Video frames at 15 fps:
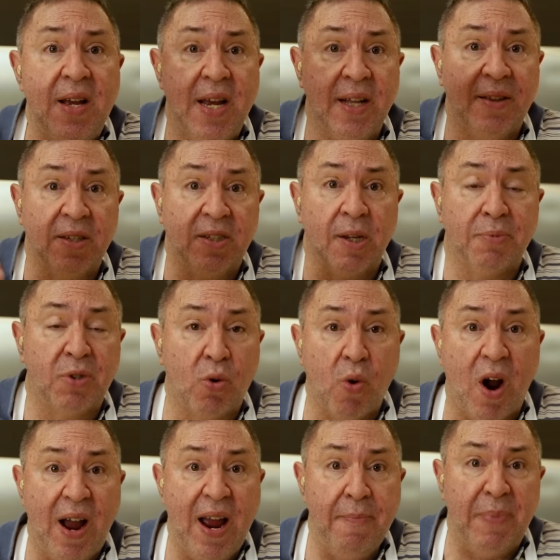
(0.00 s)
hit the
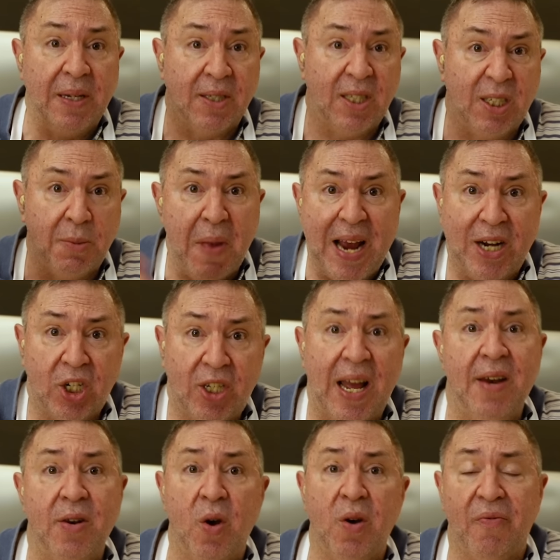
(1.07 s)
subscribe and smash
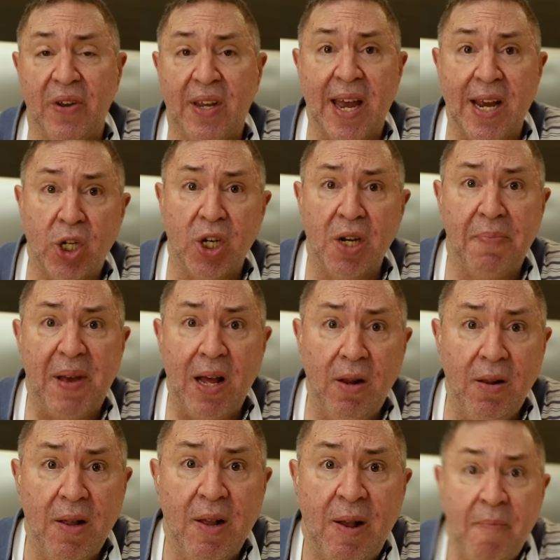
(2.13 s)
that notification
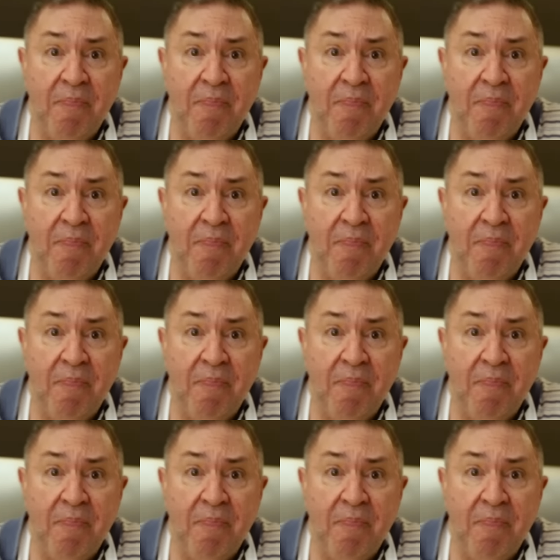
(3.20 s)
bell.